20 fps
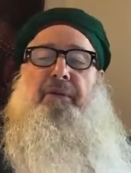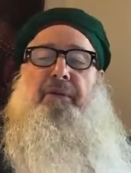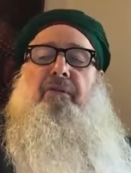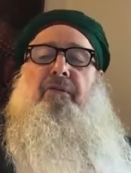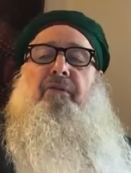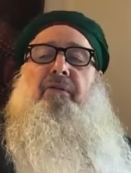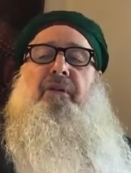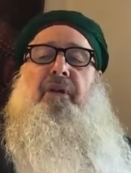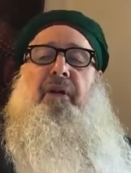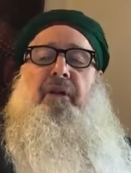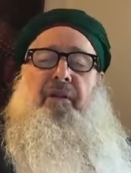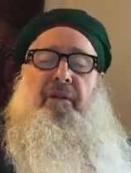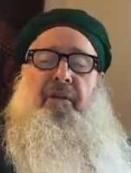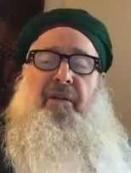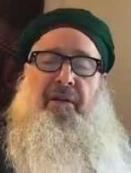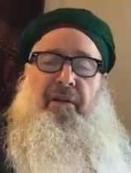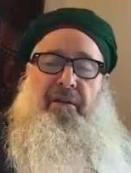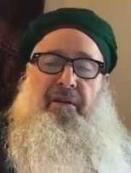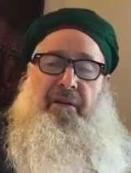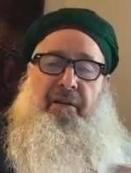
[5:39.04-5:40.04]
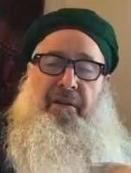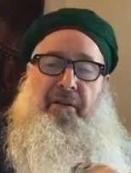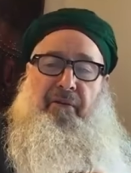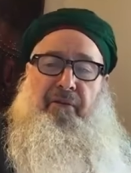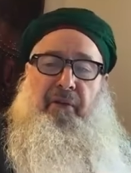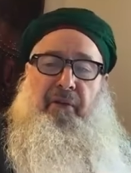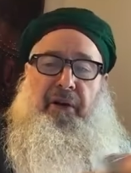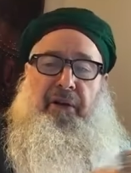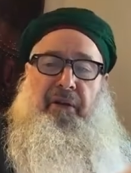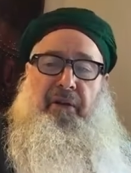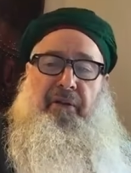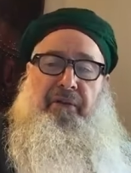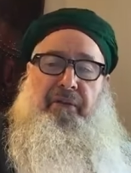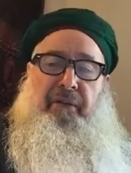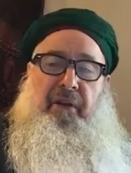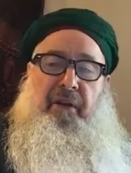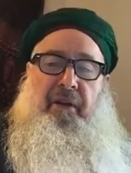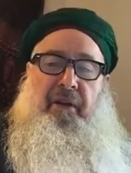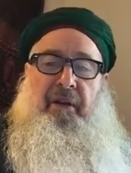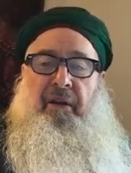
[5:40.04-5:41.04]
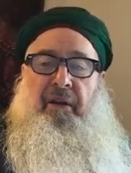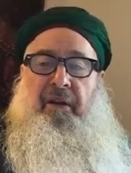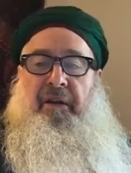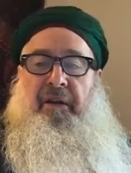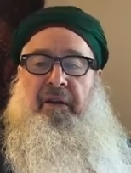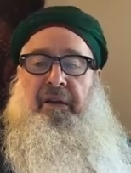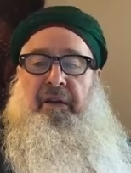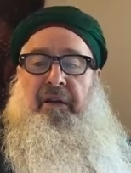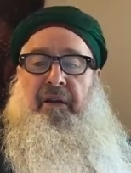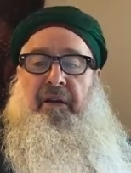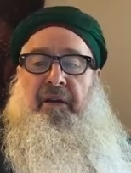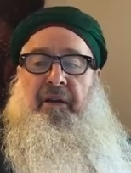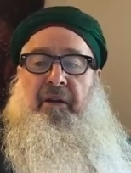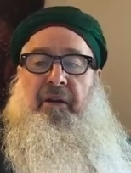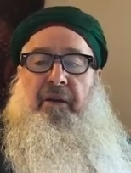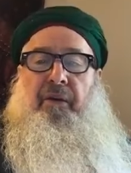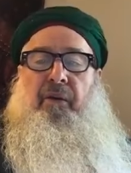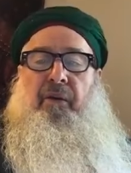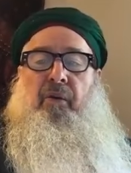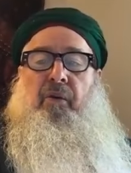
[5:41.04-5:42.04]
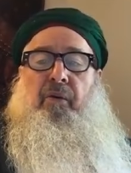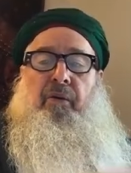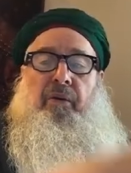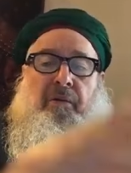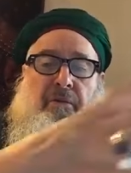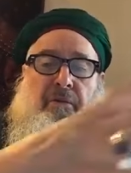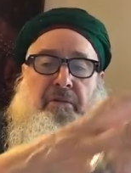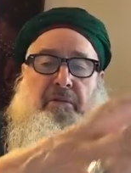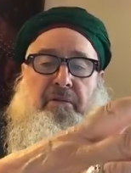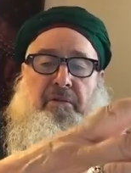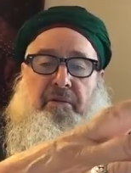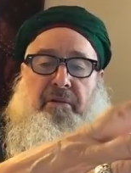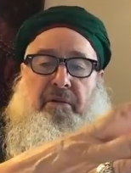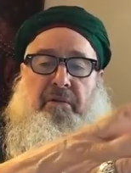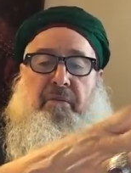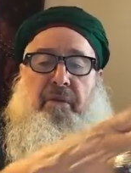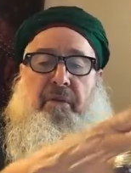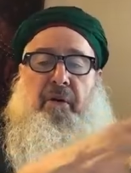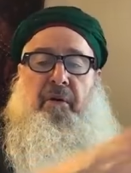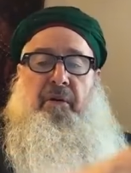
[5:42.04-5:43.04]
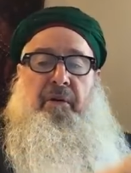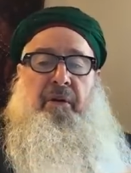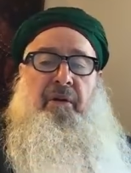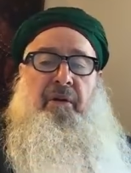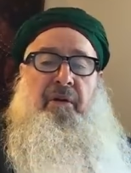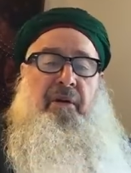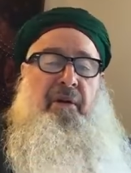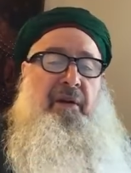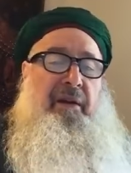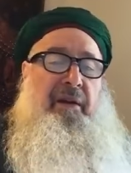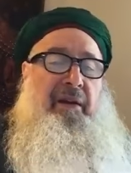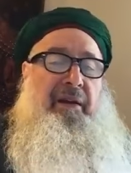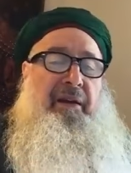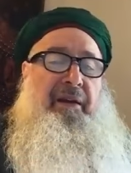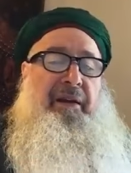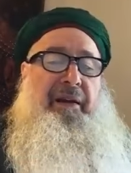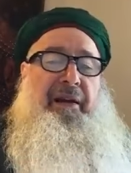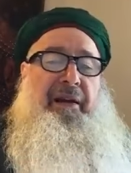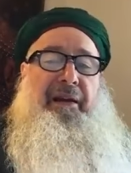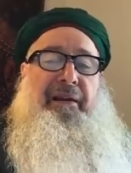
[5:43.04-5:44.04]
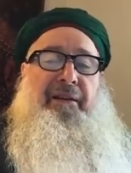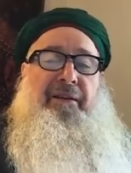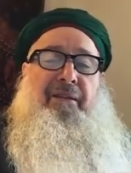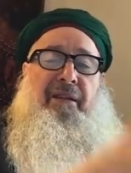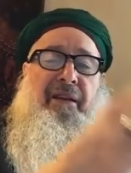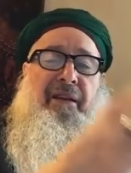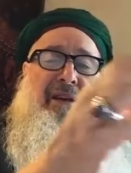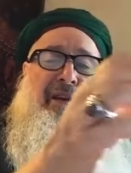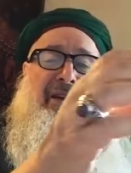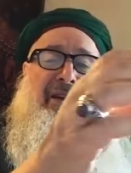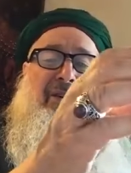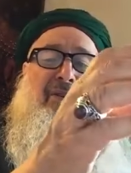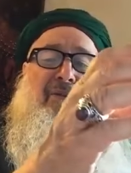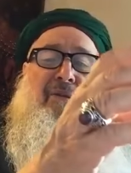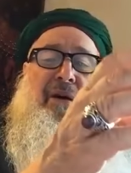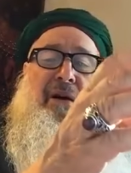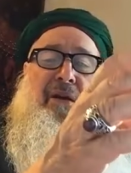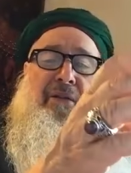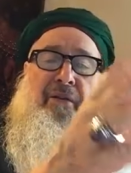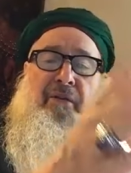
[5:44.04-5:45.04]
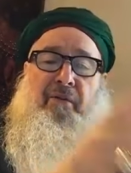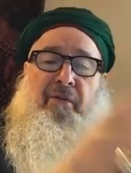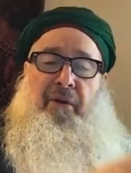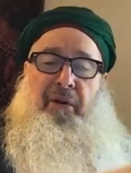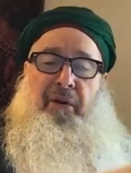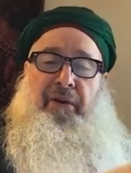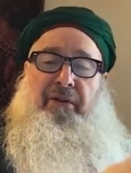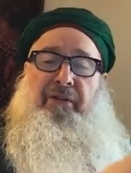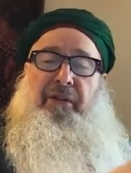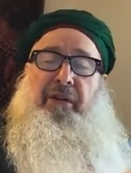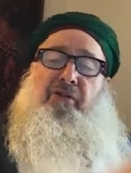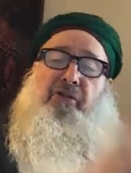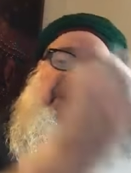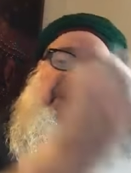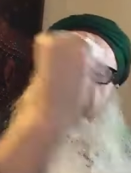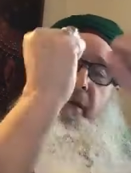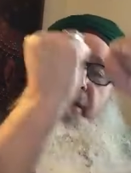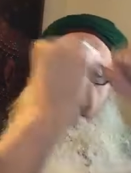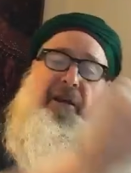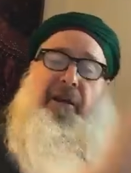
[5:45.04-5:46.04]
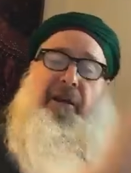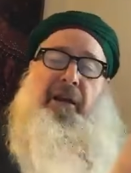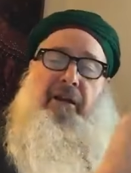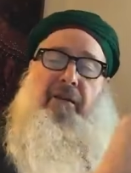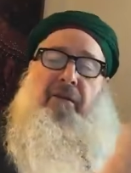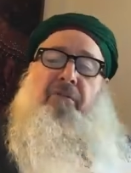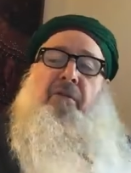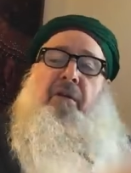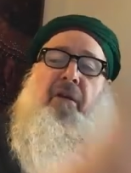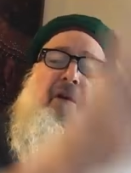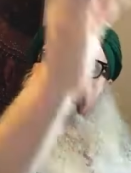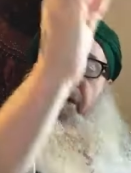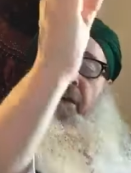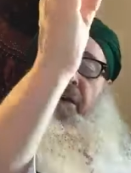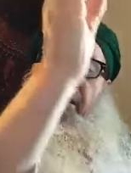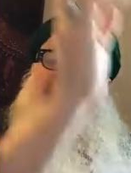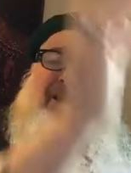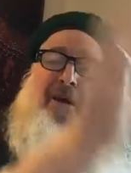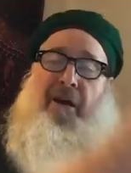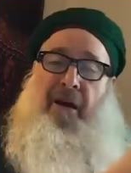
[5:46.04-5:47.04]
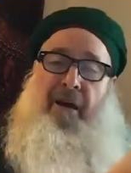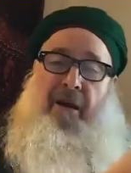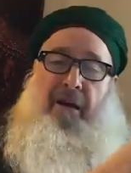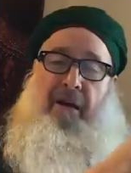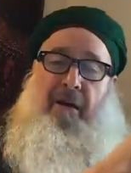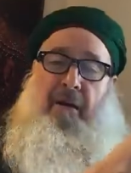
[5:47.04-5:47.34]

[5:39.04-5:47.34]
is to sit in the front of the canoe, the boat, and while the workers are chanting, he goes, huh,